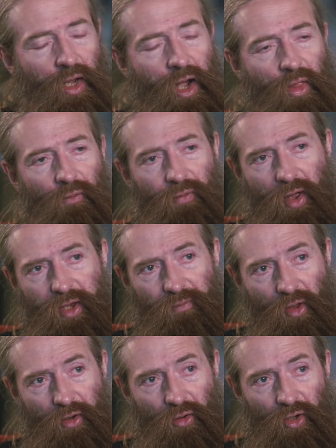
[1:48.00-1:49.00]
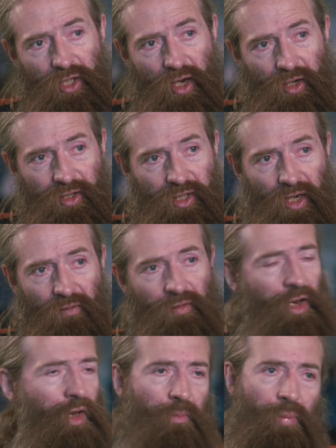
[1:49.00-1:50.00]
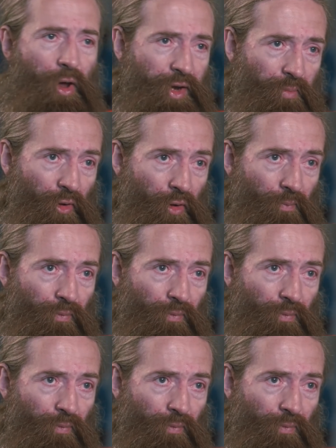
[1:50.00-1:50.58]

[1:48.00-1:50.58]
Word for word: Now, the first of those alternatives is impossible